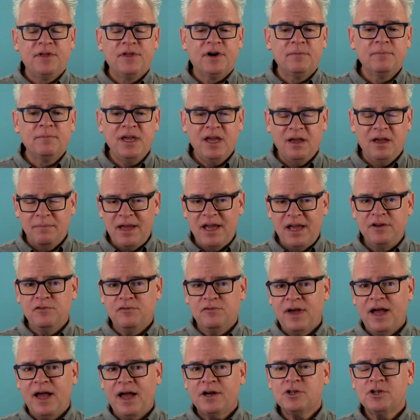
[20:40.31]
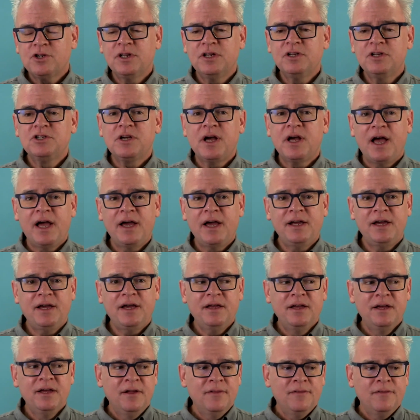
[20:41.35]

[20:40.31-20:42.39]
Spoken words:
that are being manufactured in China